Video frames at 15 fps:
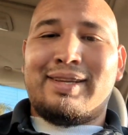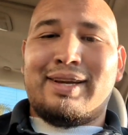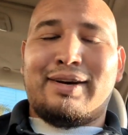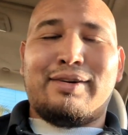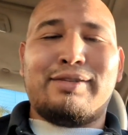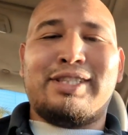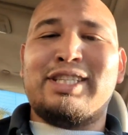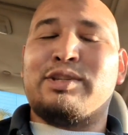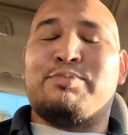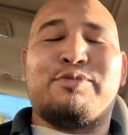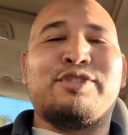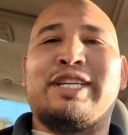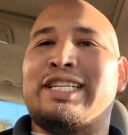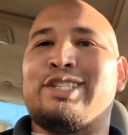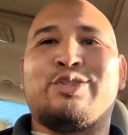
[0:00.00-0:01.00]
Yo, just
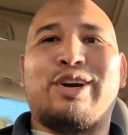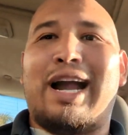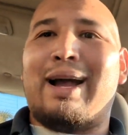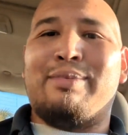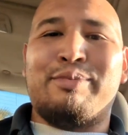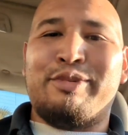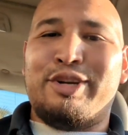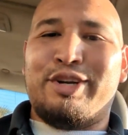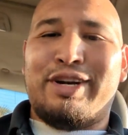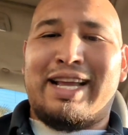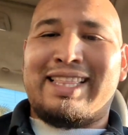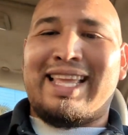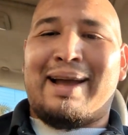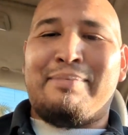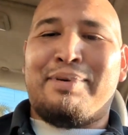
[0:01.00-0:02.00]
just grab him, dude.
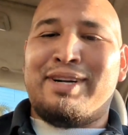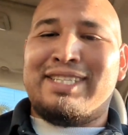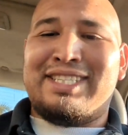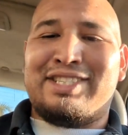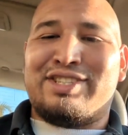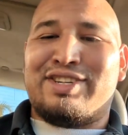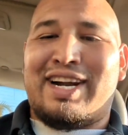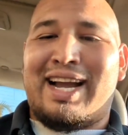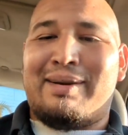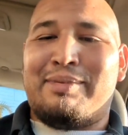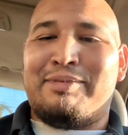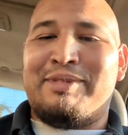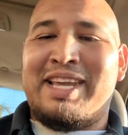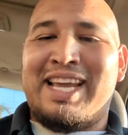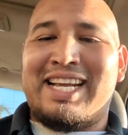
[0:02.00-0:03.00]
At that point, just grab
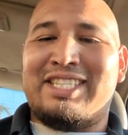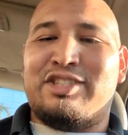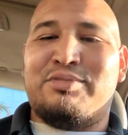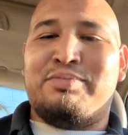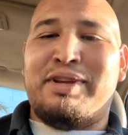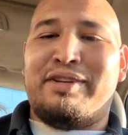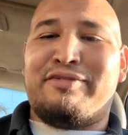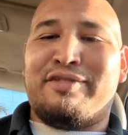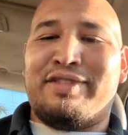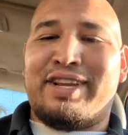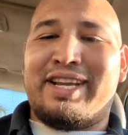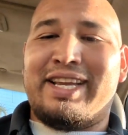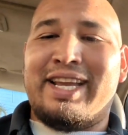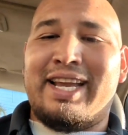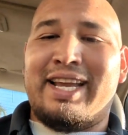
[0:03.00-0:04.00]
him. He had you beat from
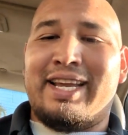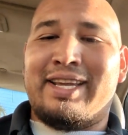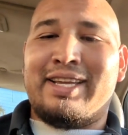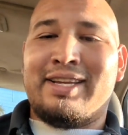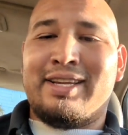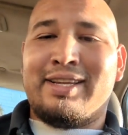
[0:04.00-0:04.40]
the get.